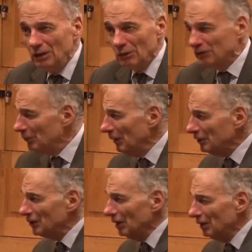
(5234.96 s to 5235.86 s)
Where's the
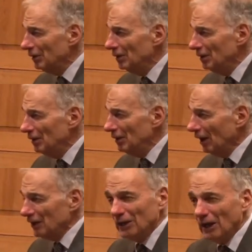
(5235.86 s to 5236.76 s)
budget?
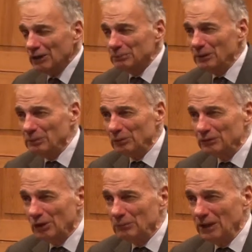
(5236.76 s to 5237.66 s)
How do you hire people with
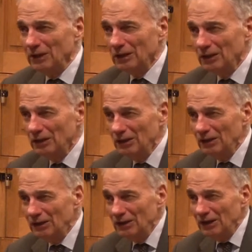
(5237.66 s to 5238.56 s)
no money?
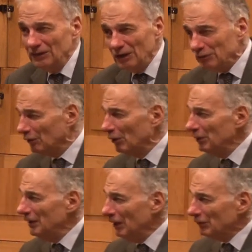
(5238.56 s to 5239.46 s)
Therefore,
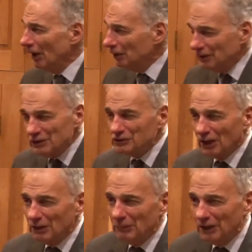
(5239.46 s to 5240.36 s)
we never unleash
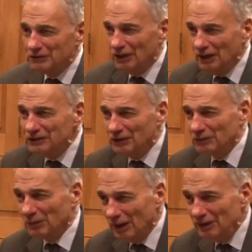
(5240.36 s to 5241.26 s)
our
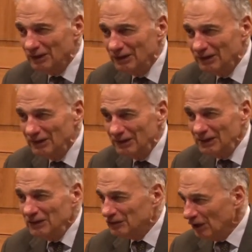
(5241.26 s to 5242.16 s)
imaginations, right?
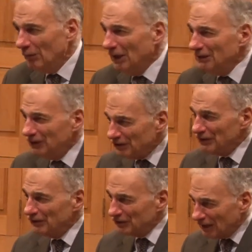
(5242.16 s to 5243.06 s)
So
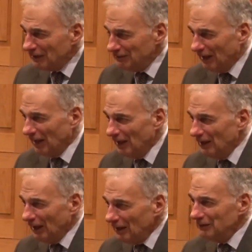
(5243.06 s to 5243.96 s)
just start that.
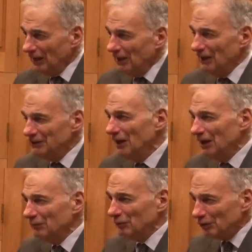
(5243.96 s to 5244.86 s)
I, and,
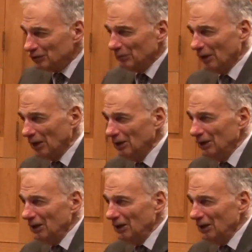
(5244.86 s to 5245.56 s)
and first of all,